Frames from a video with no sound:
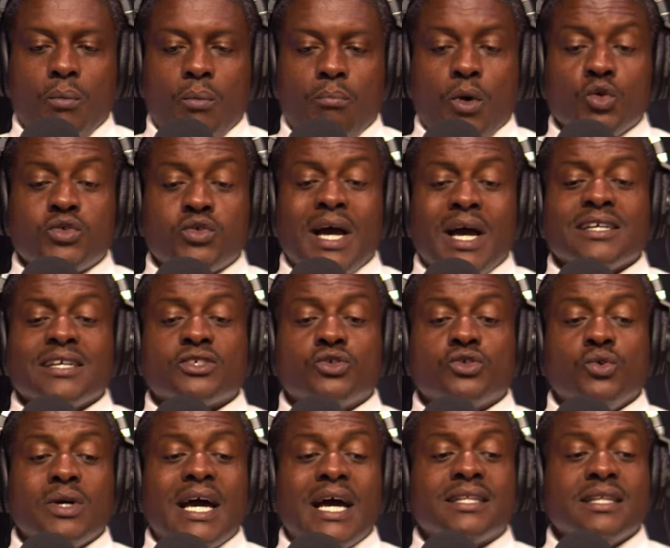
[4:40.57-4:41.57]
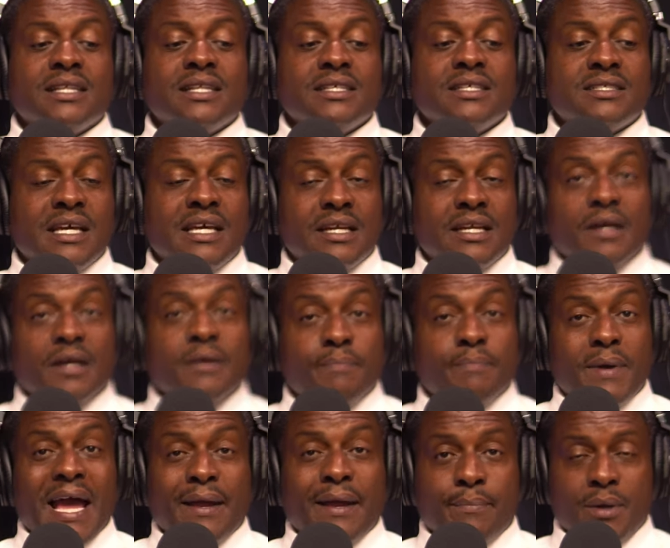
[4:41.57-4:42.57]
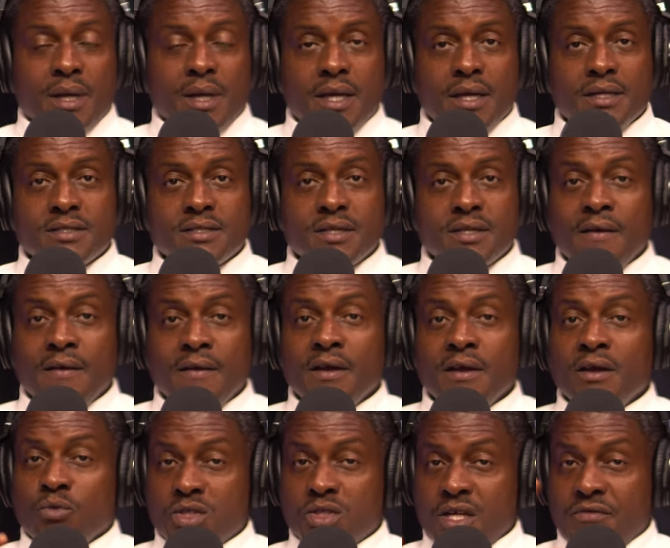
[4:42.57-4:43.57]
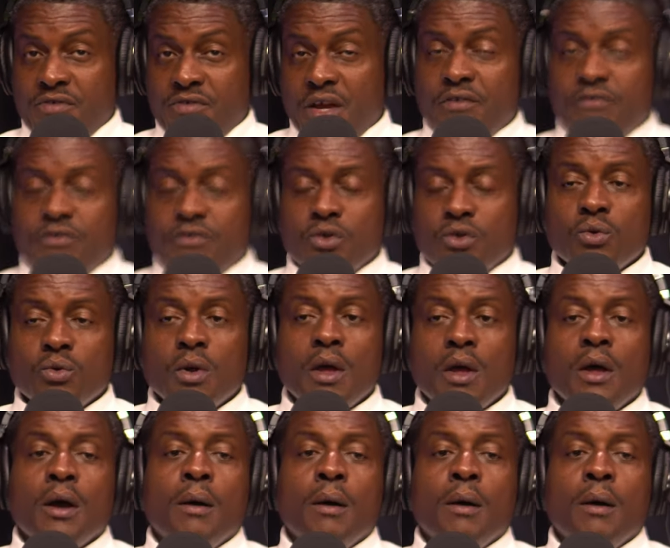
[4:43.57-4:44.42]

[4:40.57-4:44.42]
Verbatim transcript: most high school athletes that are impact players, which are very few,